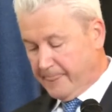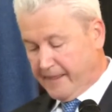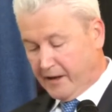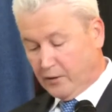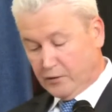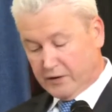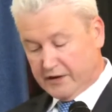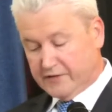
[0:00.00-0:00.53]
who
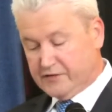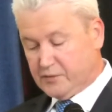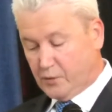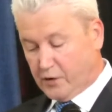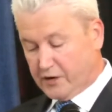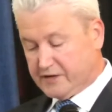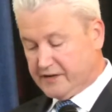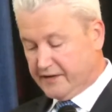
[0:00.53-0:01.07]
lives,
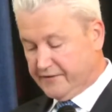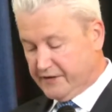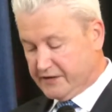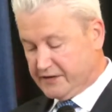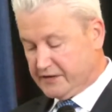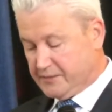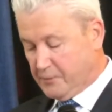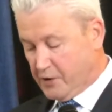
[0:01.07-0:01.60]
works, and
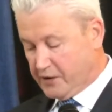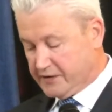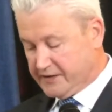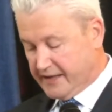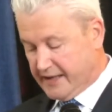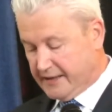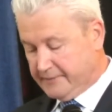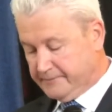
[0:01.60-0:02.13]
visits
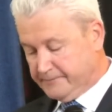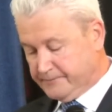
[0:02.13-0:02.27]
Morristown.